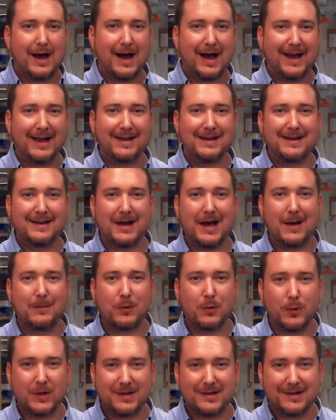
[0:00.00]
Hi,
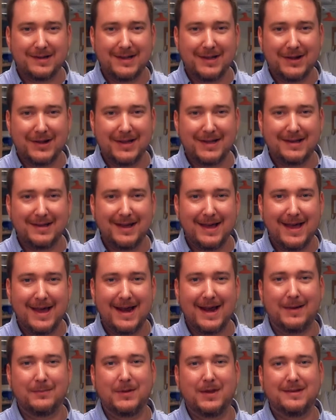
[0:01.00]
I'm Quentin Gilly,
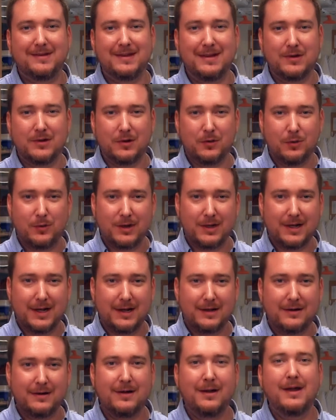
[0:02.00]
and I'm the Senior
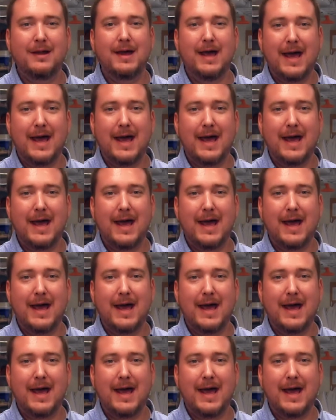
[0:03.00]
Coordinator